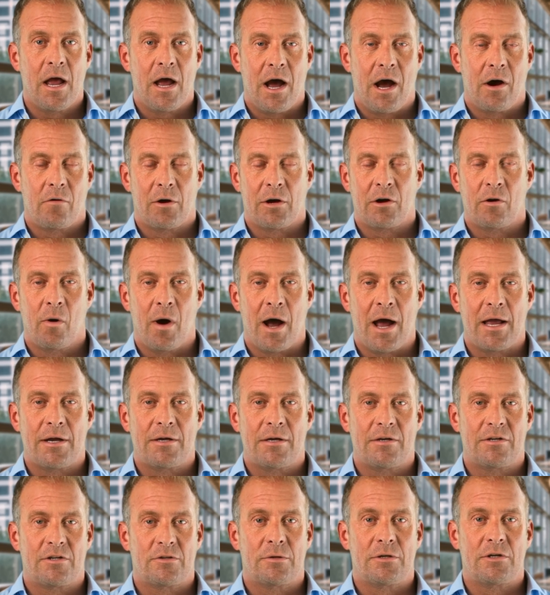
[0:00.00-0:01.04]
are required
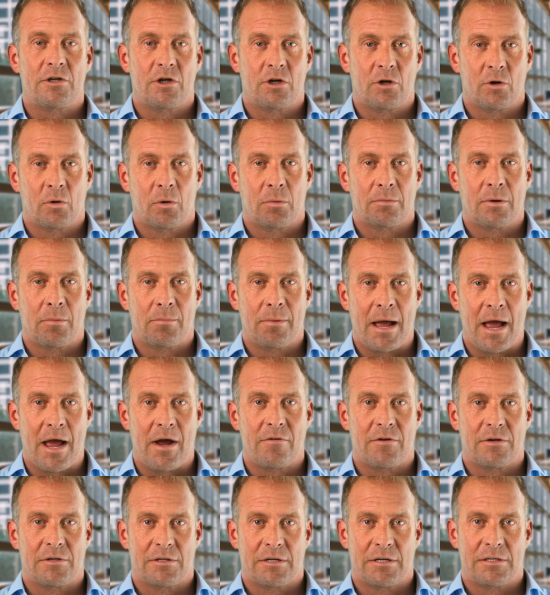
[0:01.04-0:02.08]
to ensure
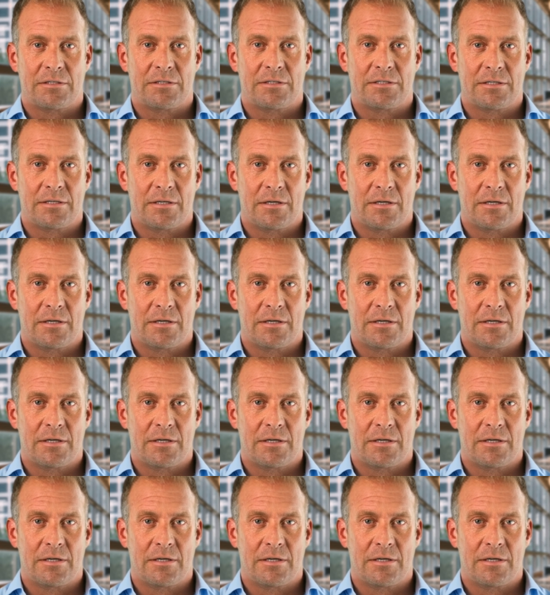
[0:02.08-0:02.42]
preparedness.